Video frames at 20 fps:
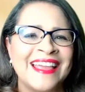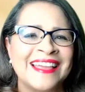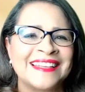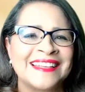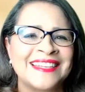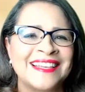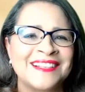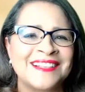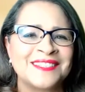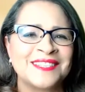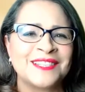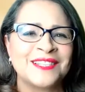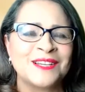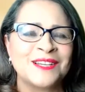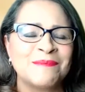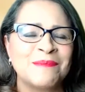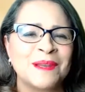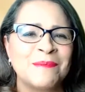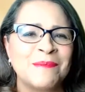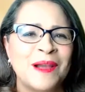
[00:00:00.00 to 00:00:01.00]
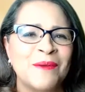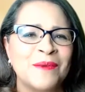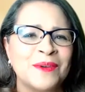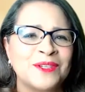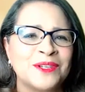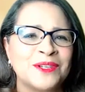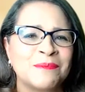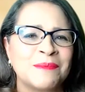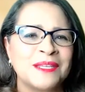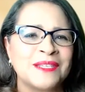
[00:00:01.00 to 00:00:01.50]
and tell us a little bit about
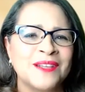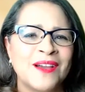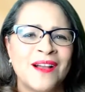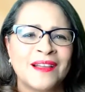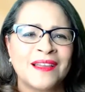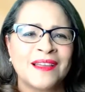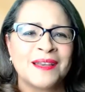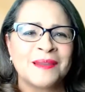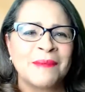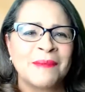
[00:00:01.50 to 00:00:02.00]
what you're gonna be talking